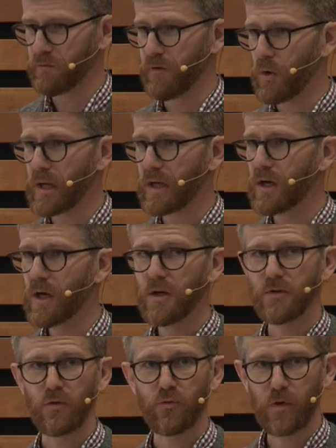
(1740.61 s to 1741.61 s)
from voting
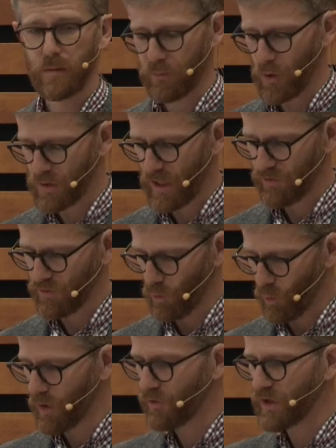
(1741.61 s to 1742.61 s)
to street protests
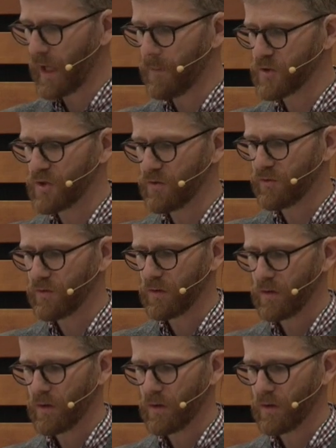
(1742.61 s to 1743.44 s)
and work stoppages,